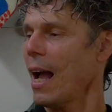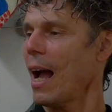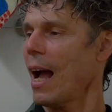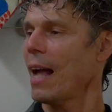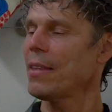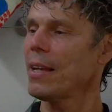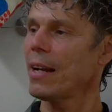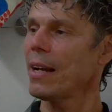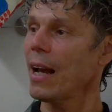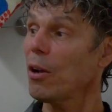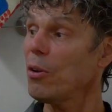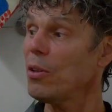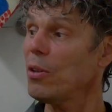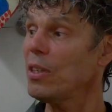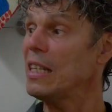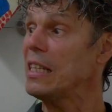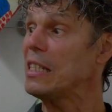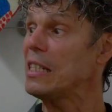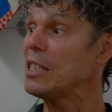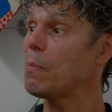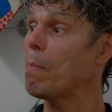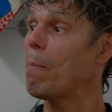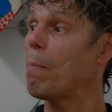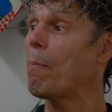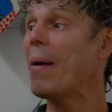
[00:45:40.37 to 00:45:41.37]
And then I heard
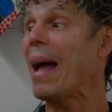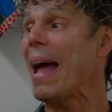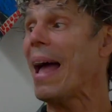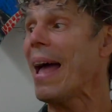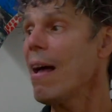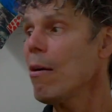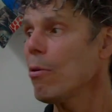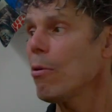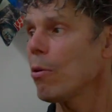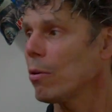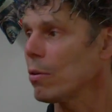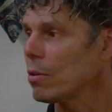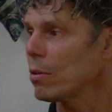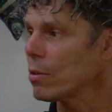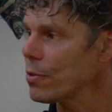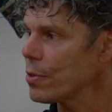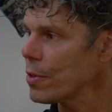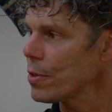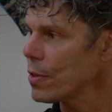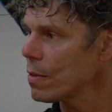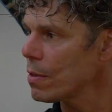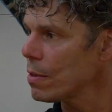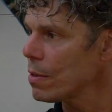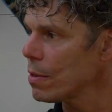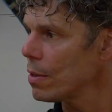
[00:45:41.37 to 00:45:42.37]
these
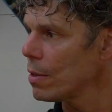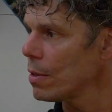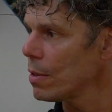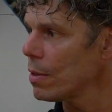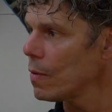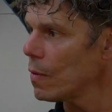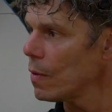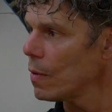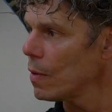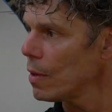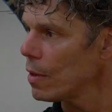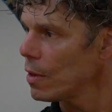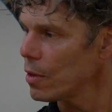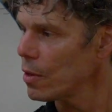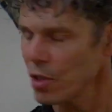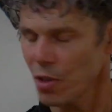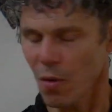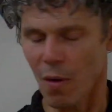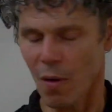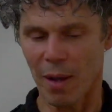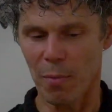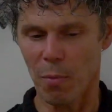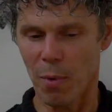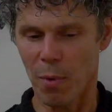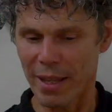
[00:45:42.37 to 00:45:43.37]
bells.
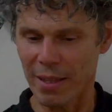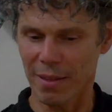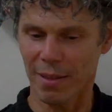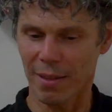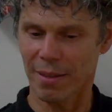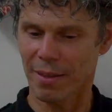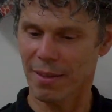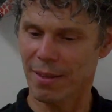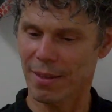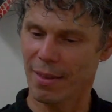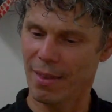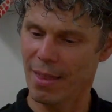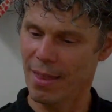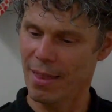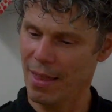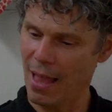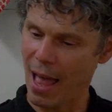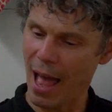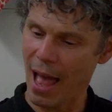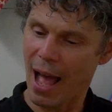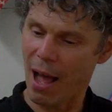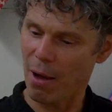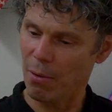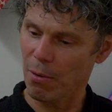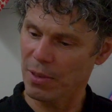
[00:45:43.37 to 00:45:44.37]
So I went
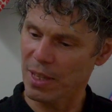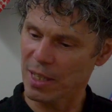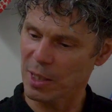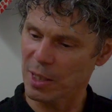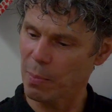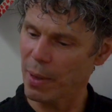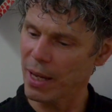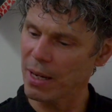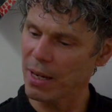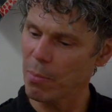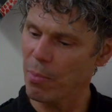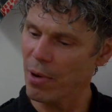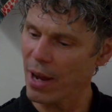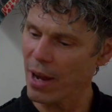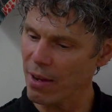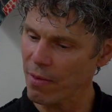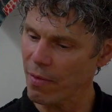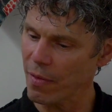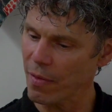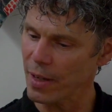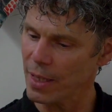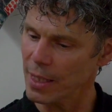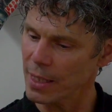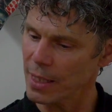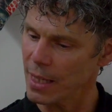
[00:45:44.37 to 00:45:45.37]
out of this bed and
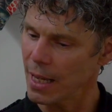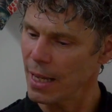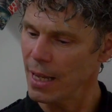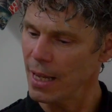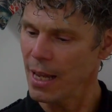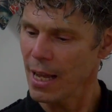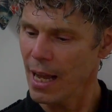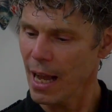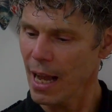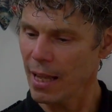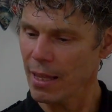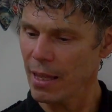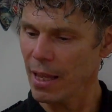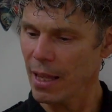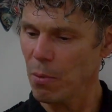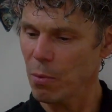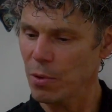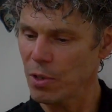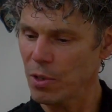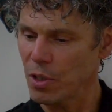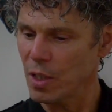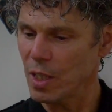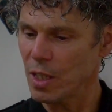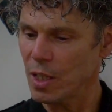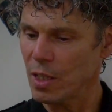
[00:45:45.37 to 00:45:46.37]
breakfast, and there
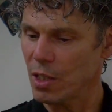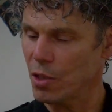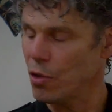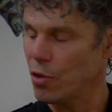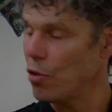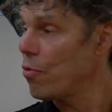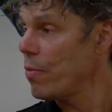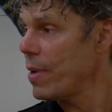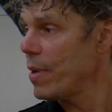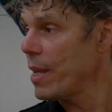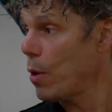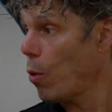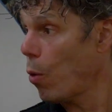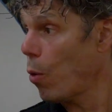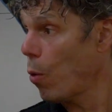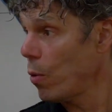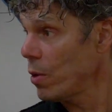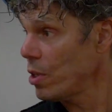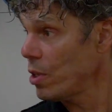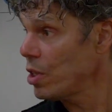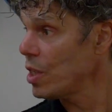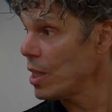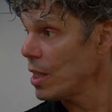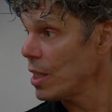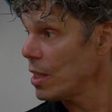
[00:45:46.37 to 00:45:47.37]
was these three
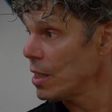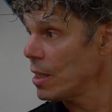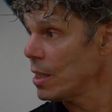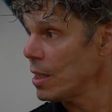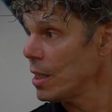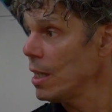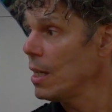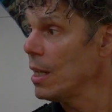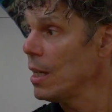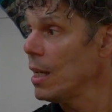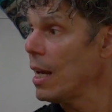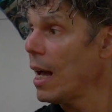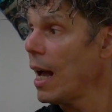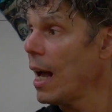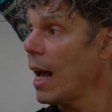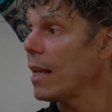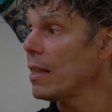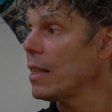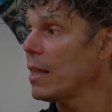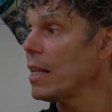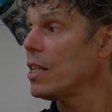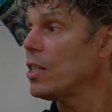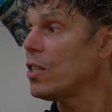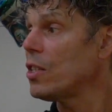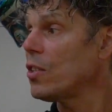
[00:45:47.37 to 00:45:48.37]
horses
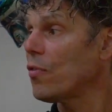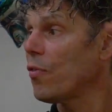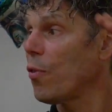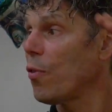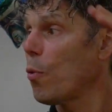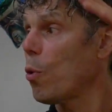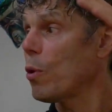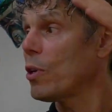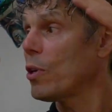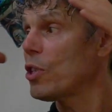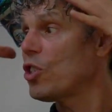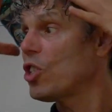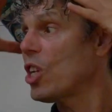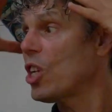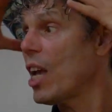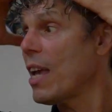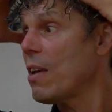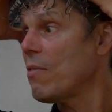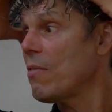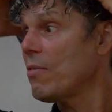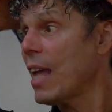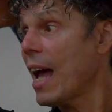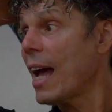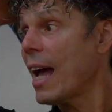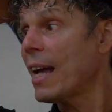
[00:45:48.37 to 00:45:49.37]
and these four
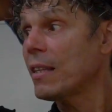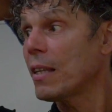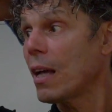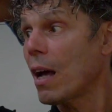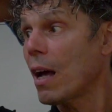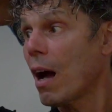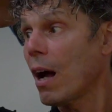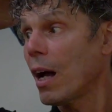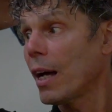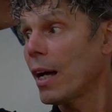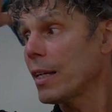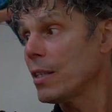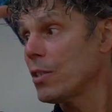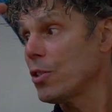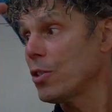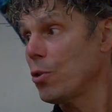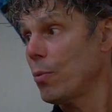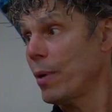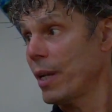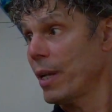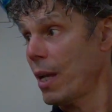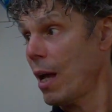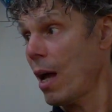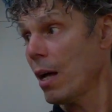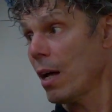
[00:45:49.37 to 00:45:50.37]
shaved head guys
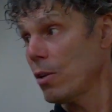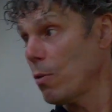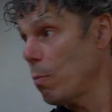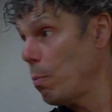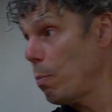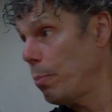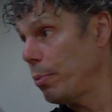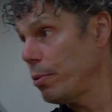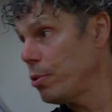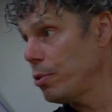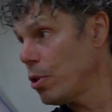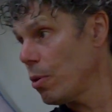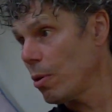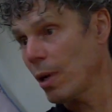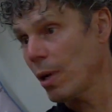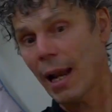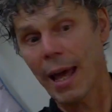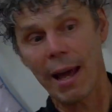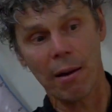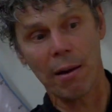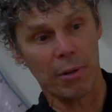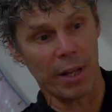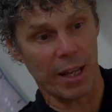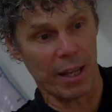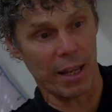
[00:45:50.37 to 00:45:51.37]
doing kind of butoh
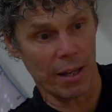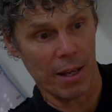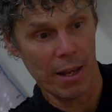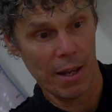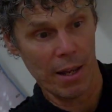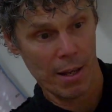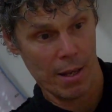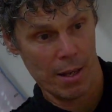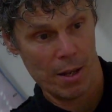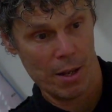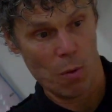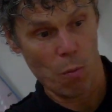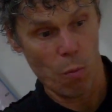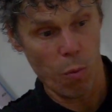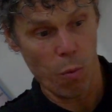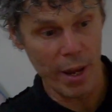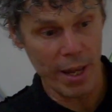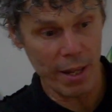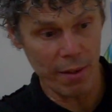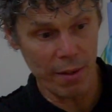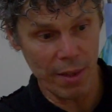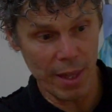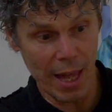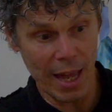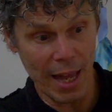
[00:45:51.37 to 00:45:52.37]
clowning
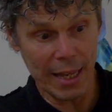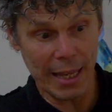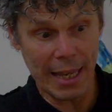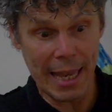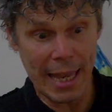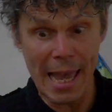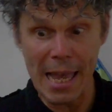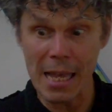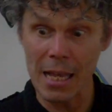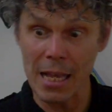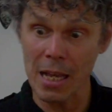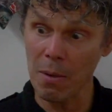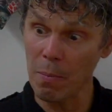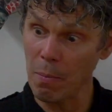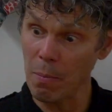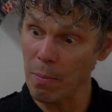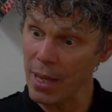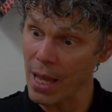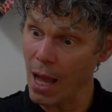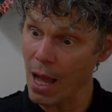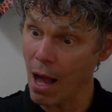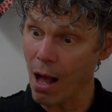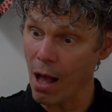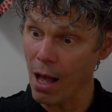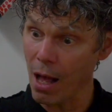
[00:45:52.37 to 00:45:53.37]
with a king
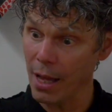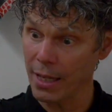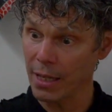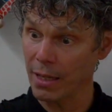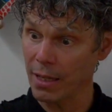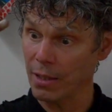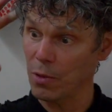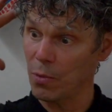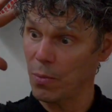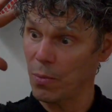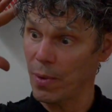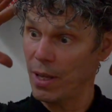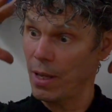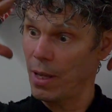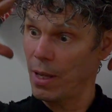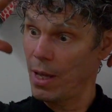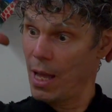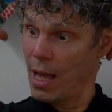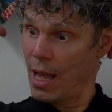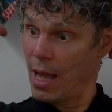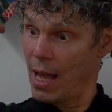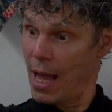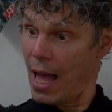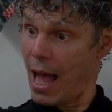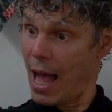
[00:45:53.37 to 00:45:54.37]
behind with
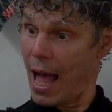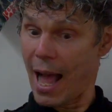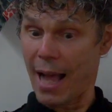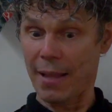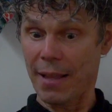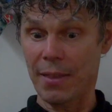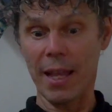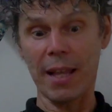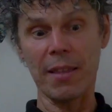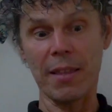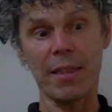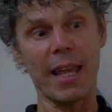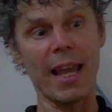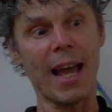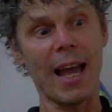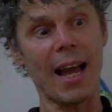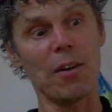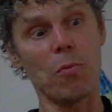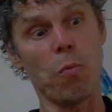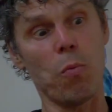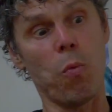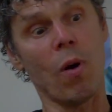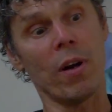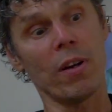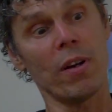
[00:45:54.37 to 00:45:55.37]
and then they
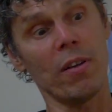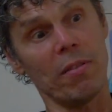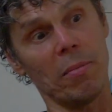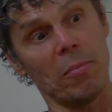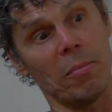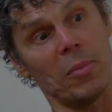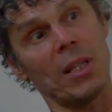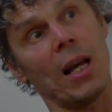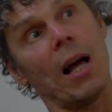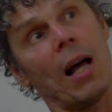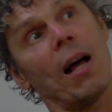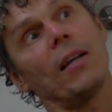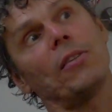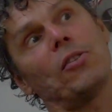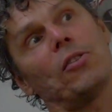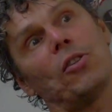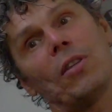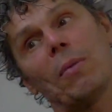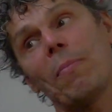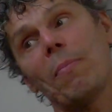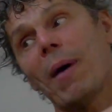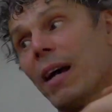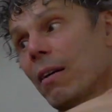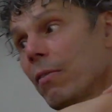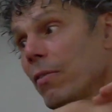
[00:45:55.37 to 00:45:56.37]
had one of them tied to
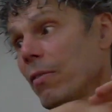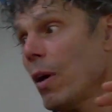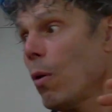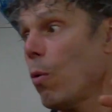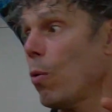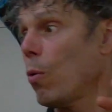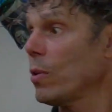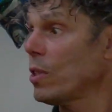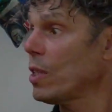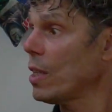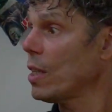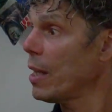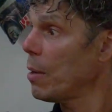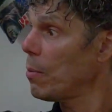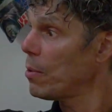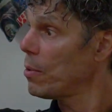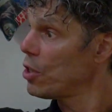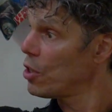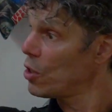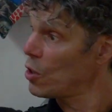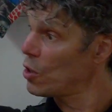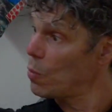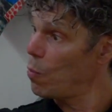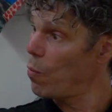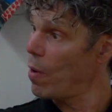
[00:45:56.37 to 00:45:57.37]
the back of the horse and they were
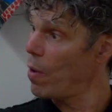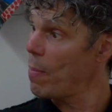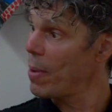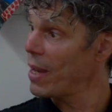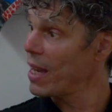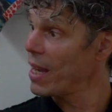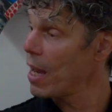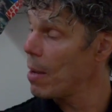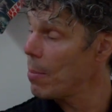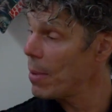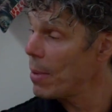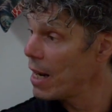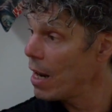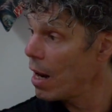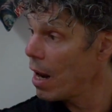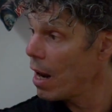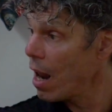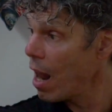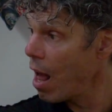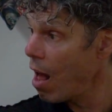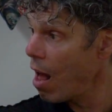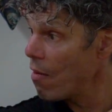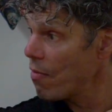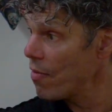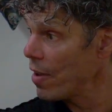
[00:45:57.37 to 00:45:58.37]
just whipping him and
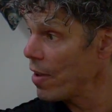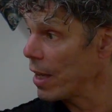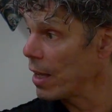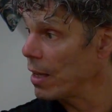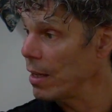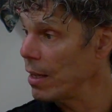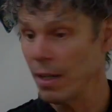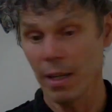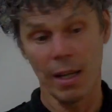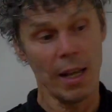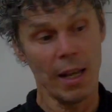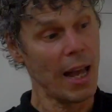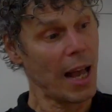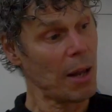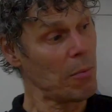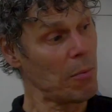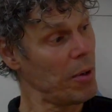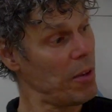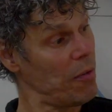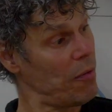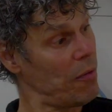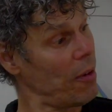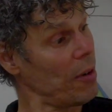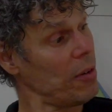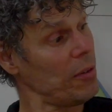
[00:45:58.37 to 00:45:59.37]
laughing and
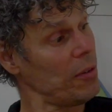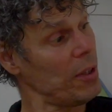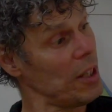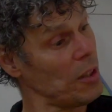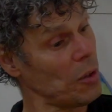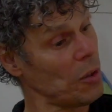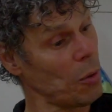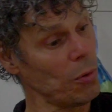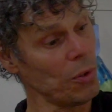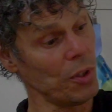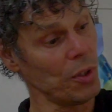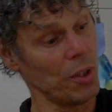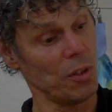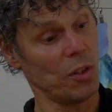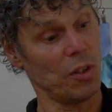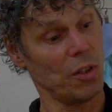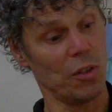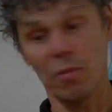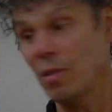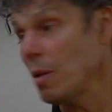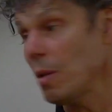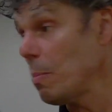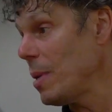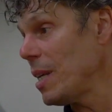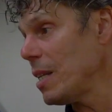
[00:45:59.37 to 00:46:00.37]
we followed these horses
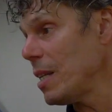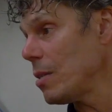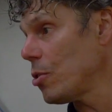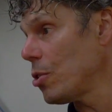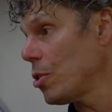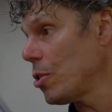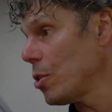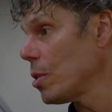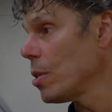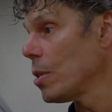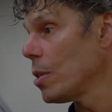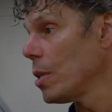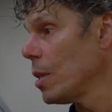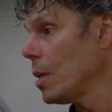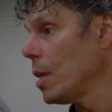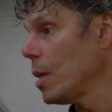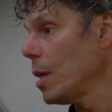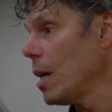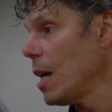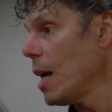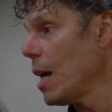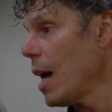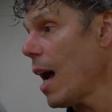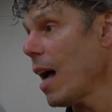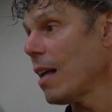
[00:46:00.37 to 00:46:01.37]
to the beach
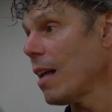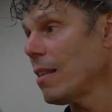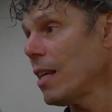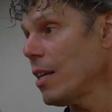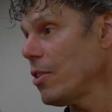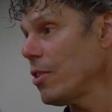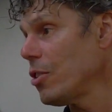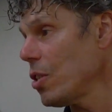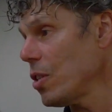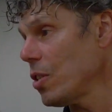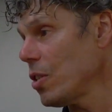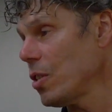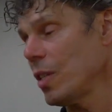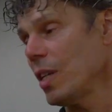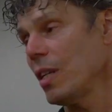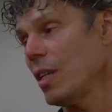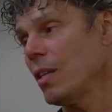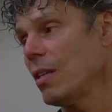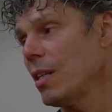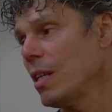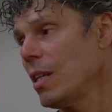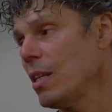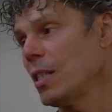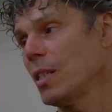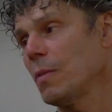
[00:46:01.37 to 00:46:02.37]
and they just
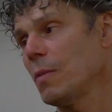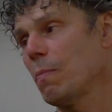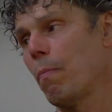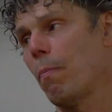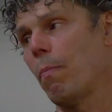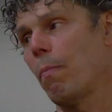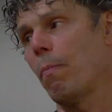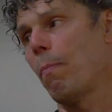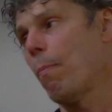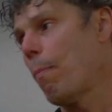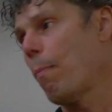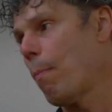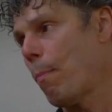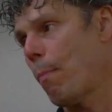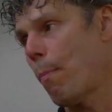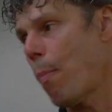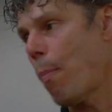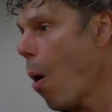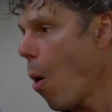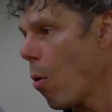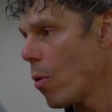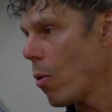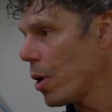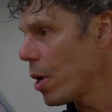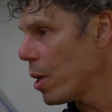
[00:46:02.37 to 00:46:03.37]
did this
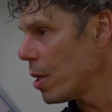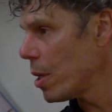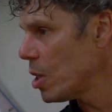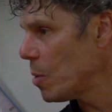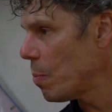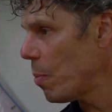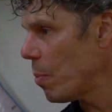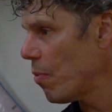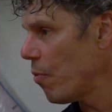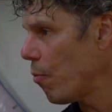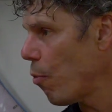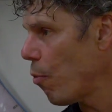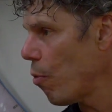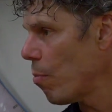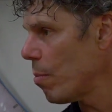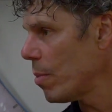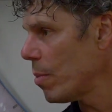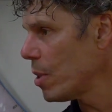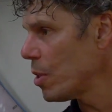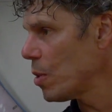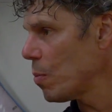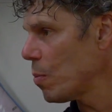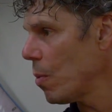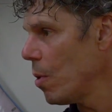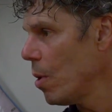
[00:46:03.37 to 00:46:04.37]
bonkers
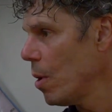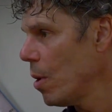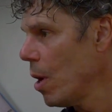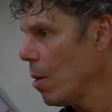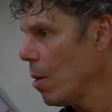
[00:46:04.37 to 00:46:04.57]
performance wow